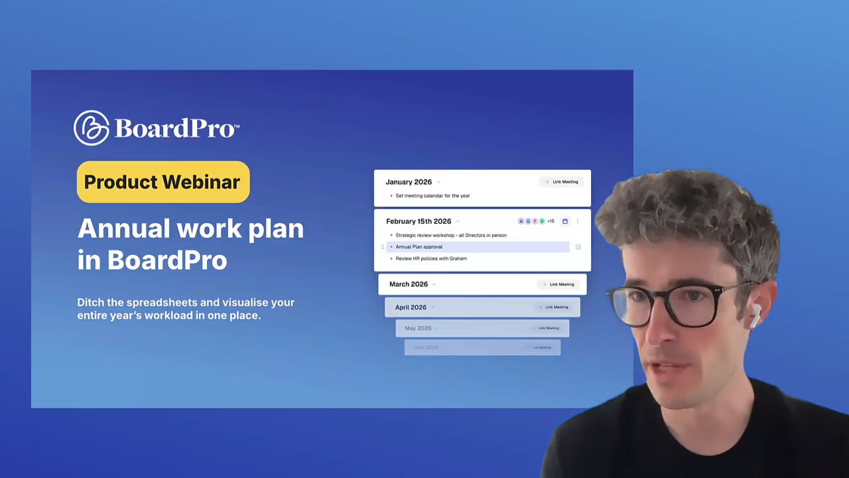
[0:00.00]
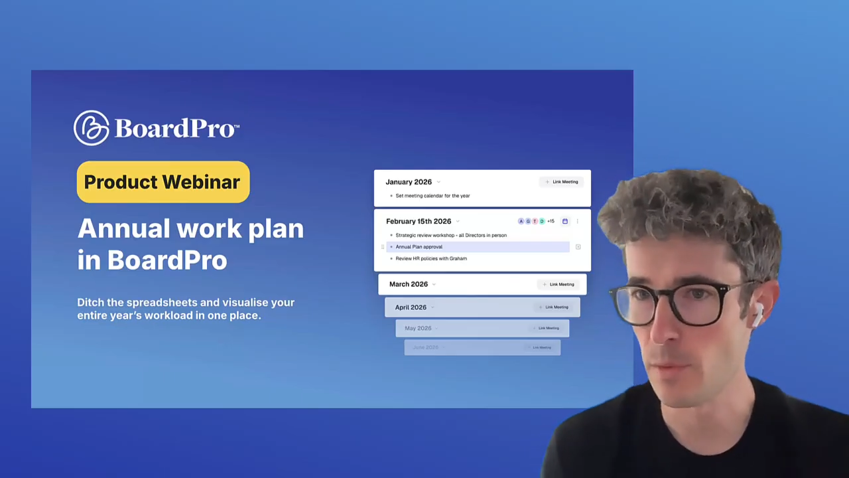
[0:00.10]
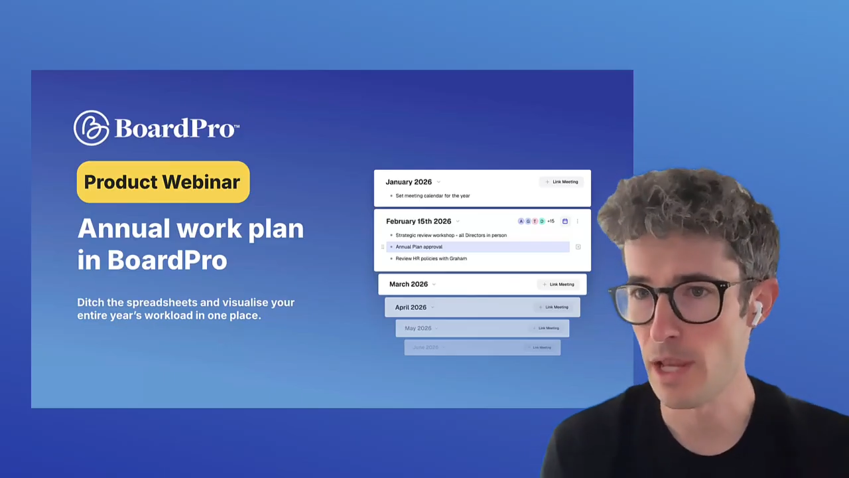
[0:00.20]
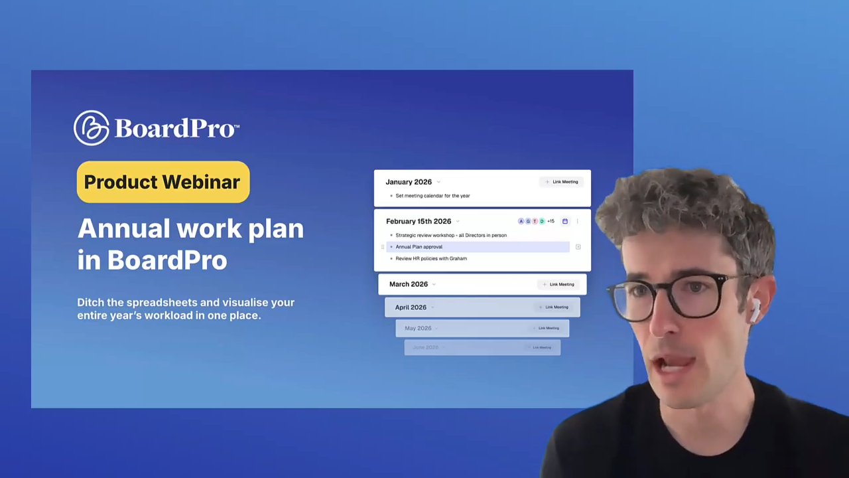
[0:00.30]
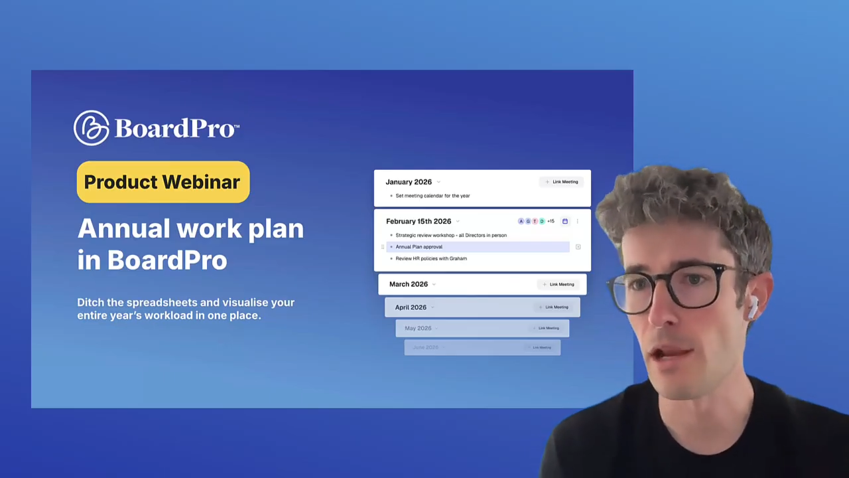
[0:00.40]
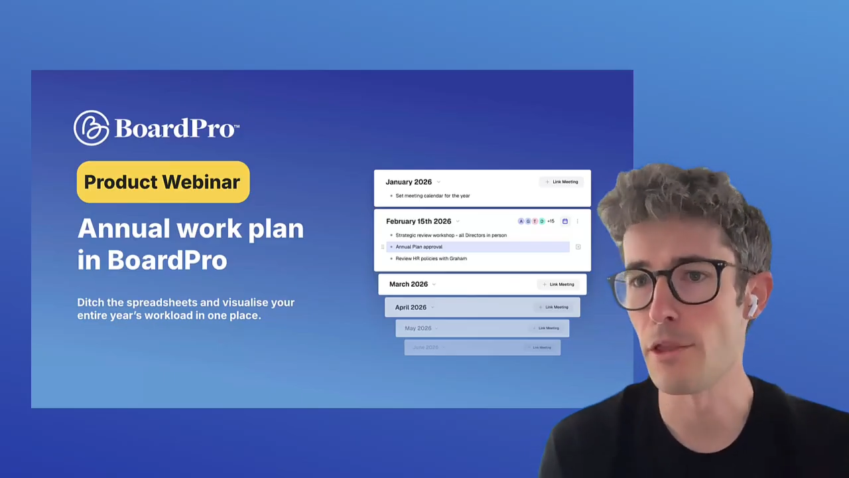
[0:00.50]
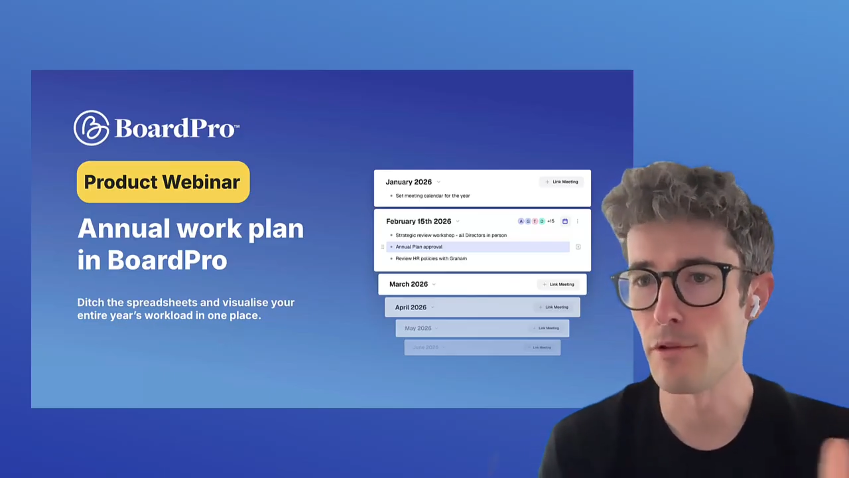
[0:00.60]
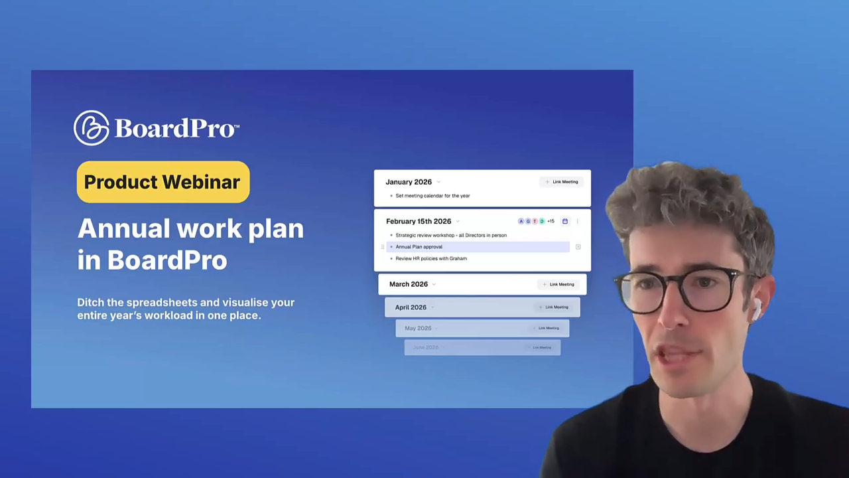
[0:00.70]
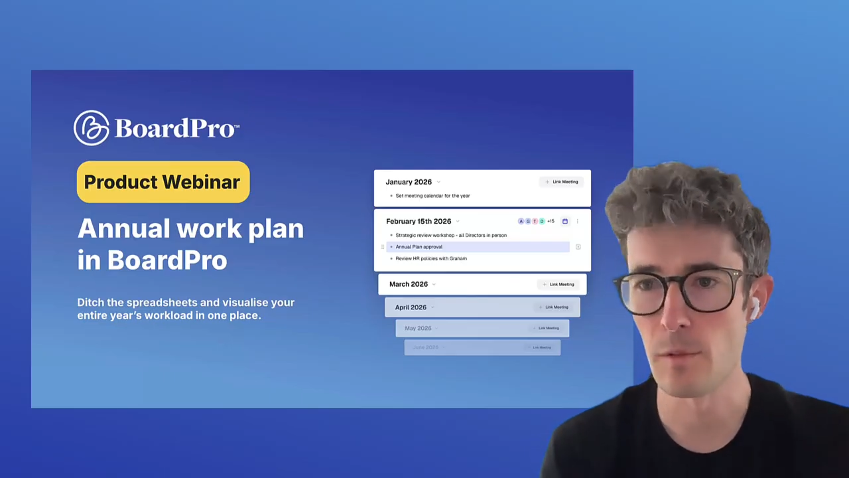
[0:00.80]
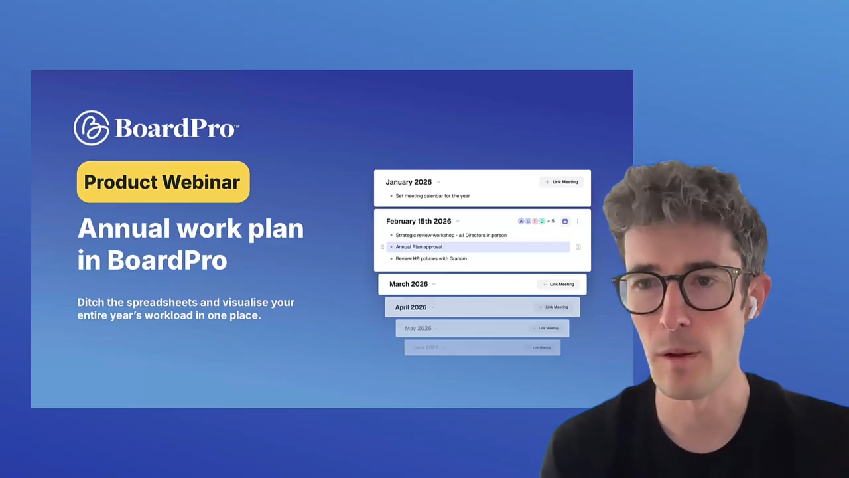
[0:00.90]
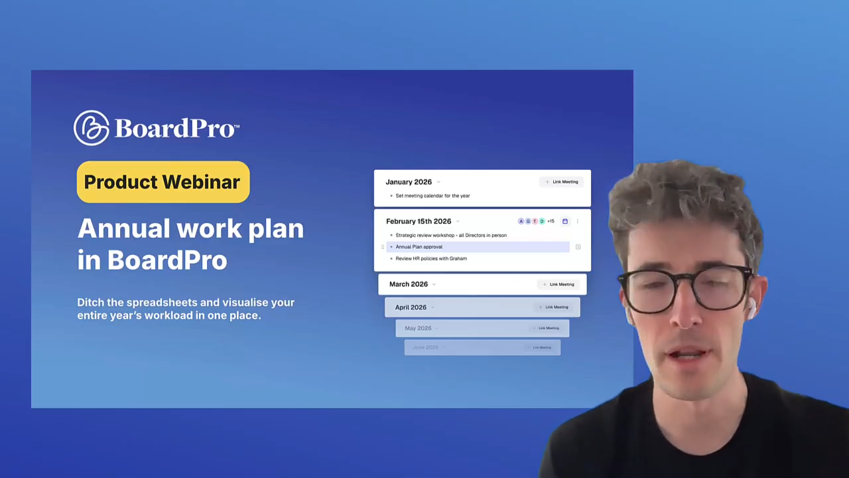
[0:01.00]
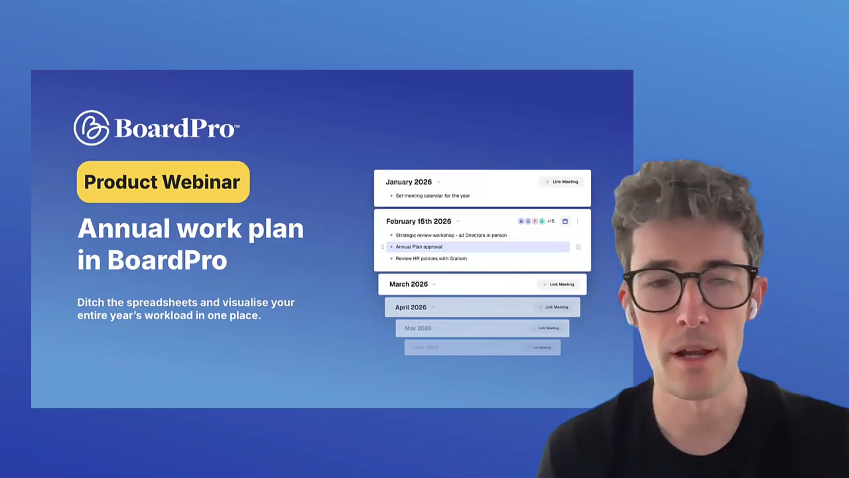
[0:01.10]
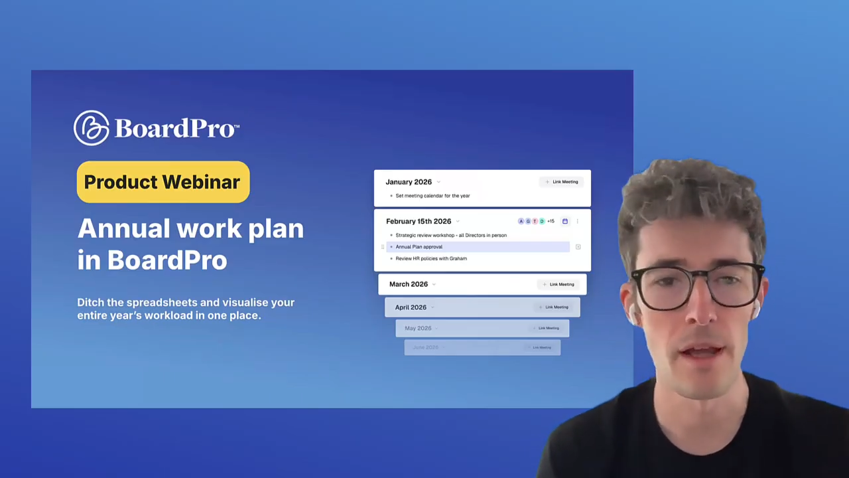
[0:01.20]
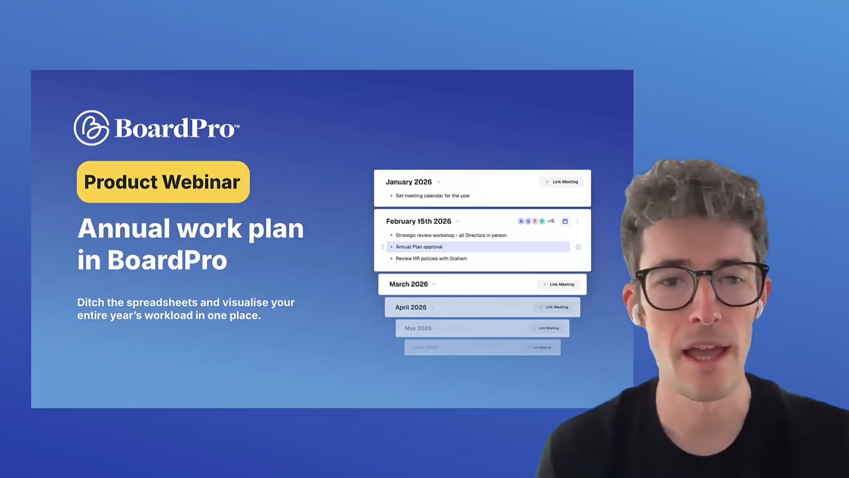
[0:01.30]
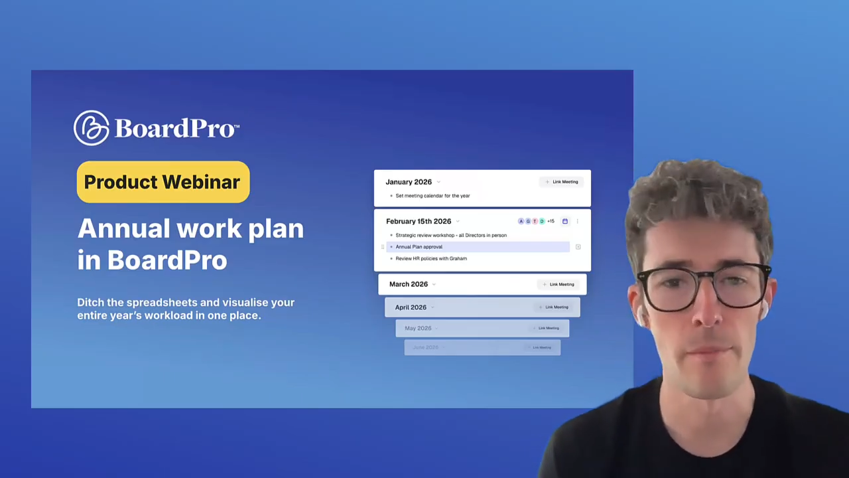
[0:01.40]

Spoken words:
best we can throughout the webinar,